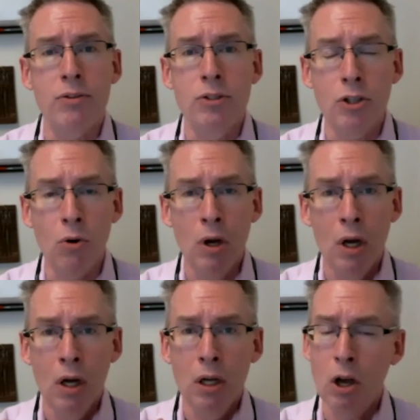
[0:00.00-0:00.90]
So
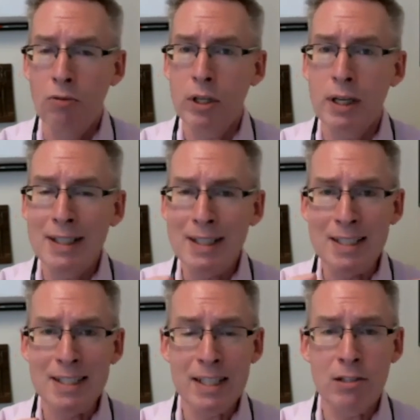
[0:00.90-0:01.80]
COVID-19 is
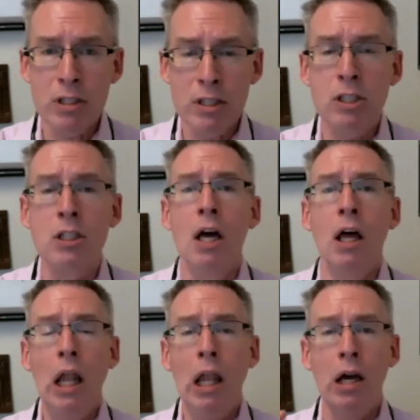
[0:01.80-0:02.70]
serious,
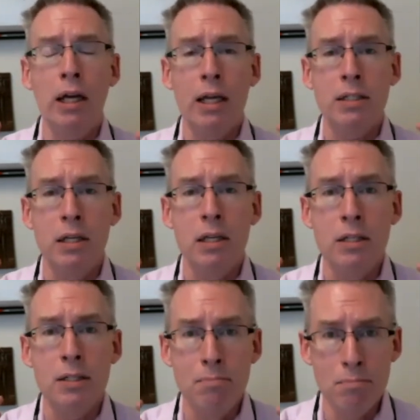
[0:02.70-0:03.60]
lung cancer
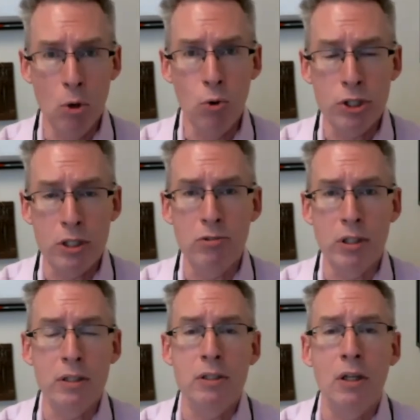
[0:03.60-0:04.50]
is more
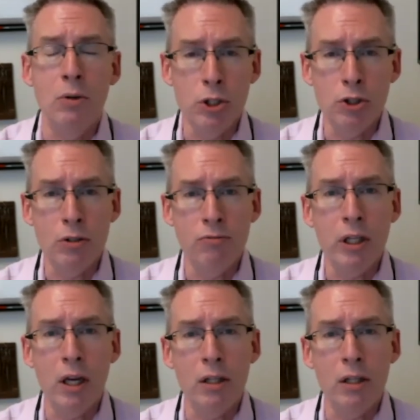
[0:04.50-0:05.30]
serious, and we shouldn't forget